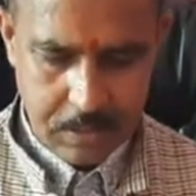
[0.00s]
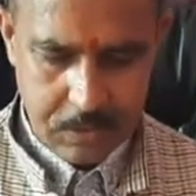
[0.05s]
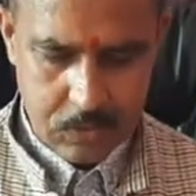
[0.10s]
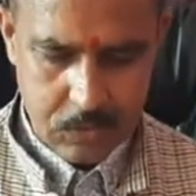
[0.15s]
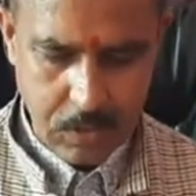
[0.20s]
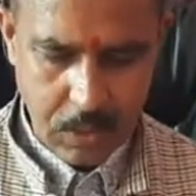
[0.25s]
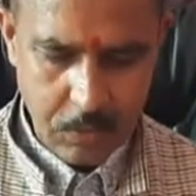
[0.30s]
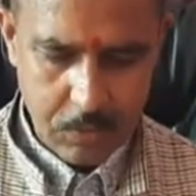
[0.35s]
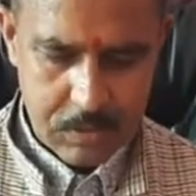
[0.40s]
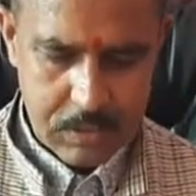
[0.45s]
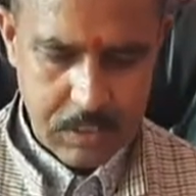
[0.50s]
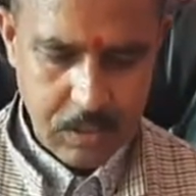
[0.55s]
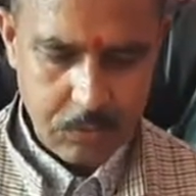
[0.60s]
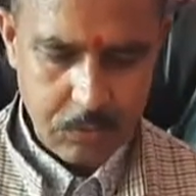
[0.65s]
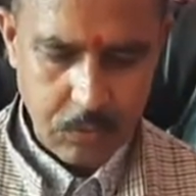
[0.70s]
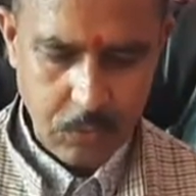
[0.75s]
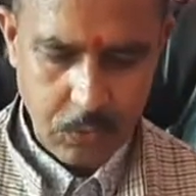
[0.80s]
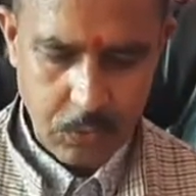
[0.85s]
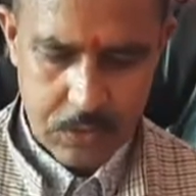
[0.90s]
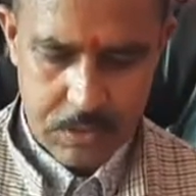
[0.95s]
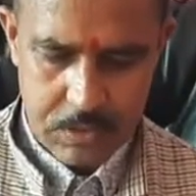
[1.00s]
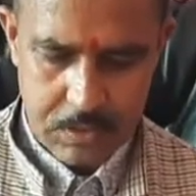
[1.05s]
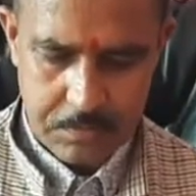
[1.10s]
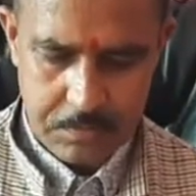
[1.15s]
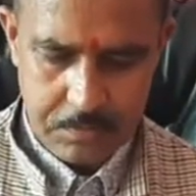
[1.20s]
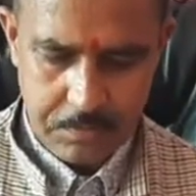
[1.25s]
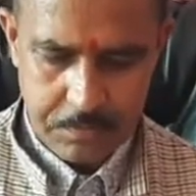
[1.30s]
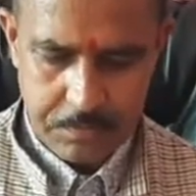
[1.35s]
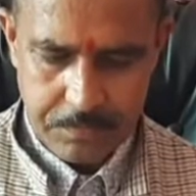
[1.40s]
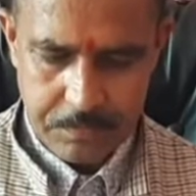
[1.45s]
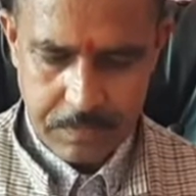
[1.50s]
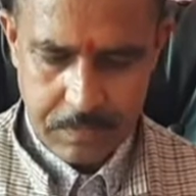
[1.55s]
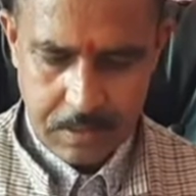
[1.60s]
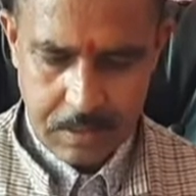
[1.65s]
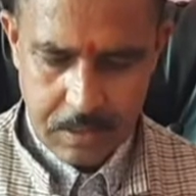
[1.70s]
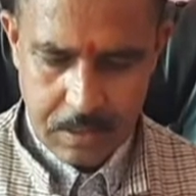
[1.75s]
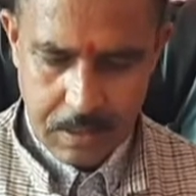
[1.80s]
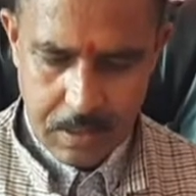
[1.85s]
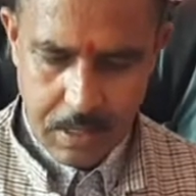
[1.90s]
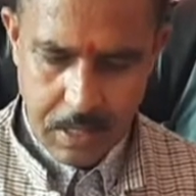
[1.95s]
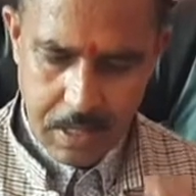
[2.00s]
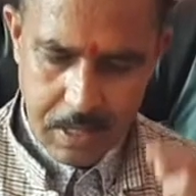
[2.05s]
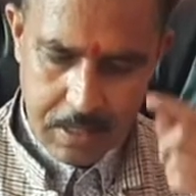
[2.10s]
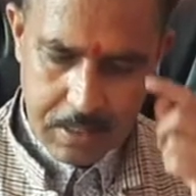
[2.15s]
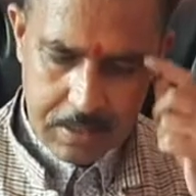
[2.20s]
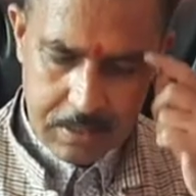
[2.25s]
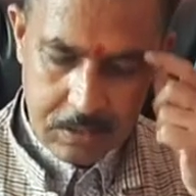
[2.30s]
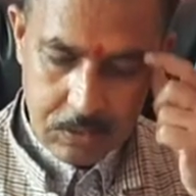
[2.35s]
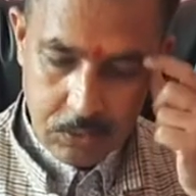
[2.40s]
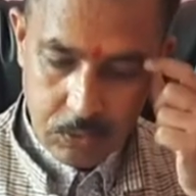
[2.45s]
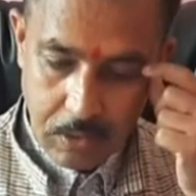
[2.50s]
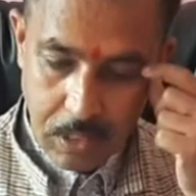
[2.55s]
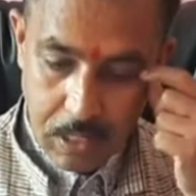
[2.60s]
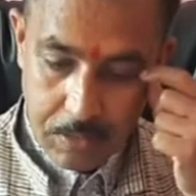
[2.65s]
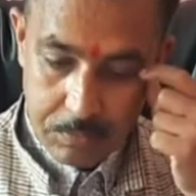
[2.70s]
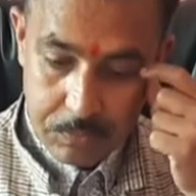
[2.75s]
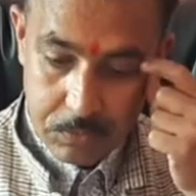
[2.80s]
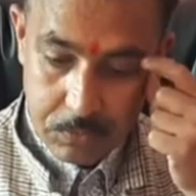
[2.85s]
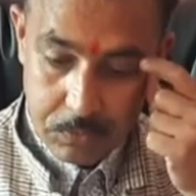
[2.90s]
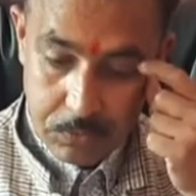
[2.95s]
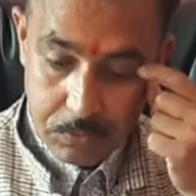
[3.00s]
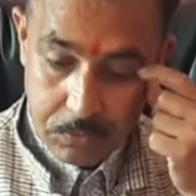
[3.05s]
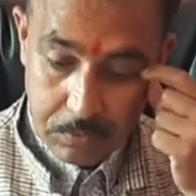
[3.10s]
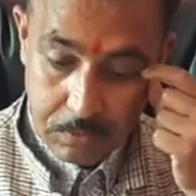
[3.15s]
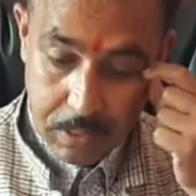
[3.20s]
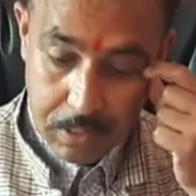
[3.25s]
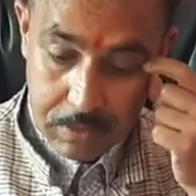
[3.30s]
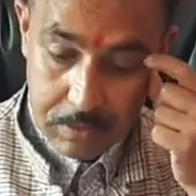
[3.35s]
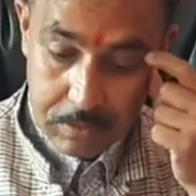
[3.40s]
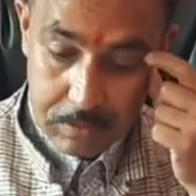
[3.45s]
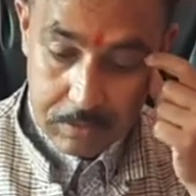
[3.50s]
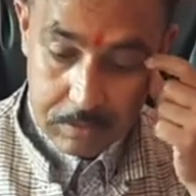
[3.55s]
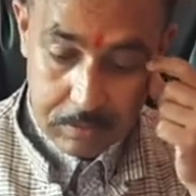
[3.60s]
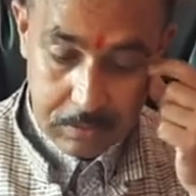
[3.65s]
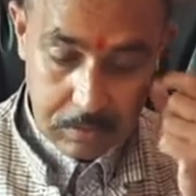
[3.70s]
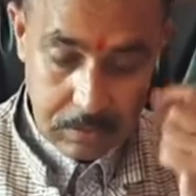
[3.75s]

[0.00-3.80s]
So I will say you the question and you have to write